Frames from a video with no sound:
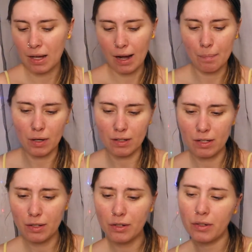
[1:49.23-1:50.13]
I'm also
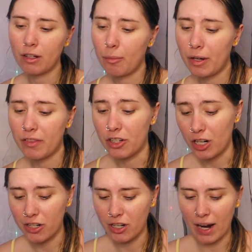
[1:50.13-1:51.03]
going to do a little bit of a
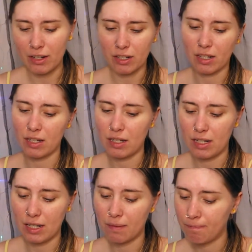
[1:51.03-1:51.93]
chit chat just
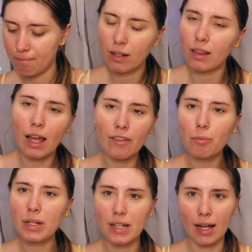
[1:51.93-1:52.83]
because life
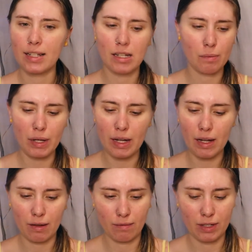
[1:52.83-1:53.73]
be testing
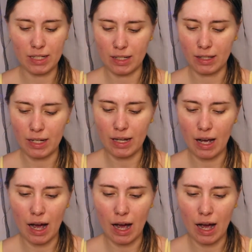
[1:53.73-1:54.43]
me recently.